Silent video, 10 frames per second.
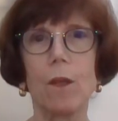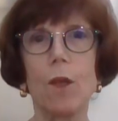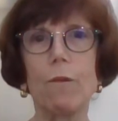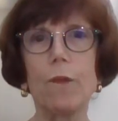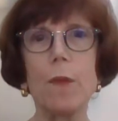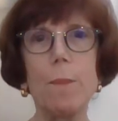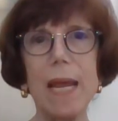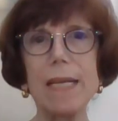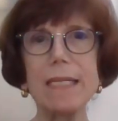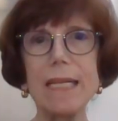For the
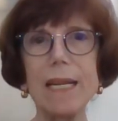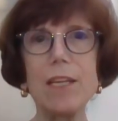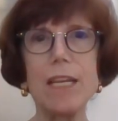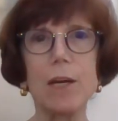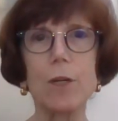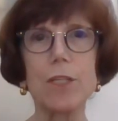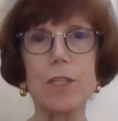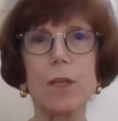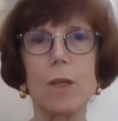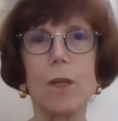past 10 years,
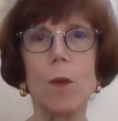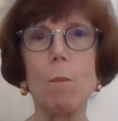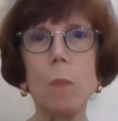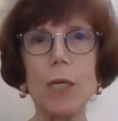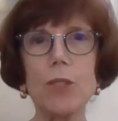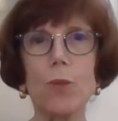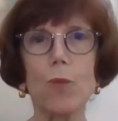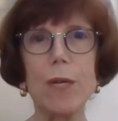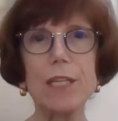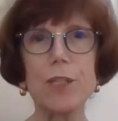much
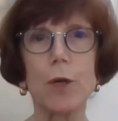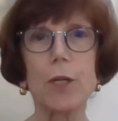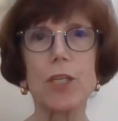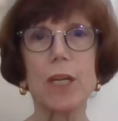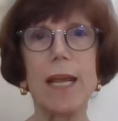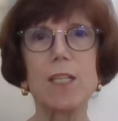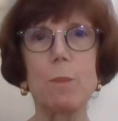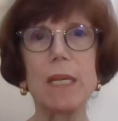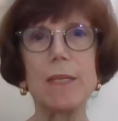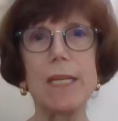research has
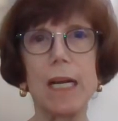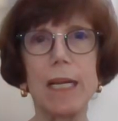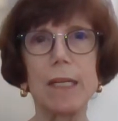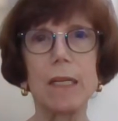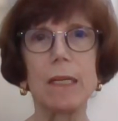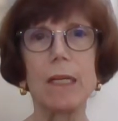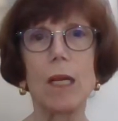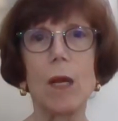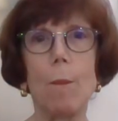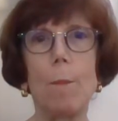been done
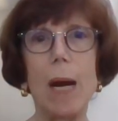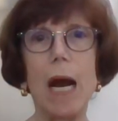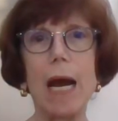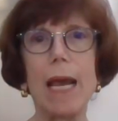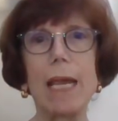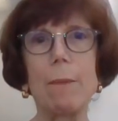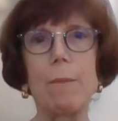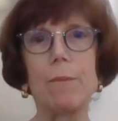by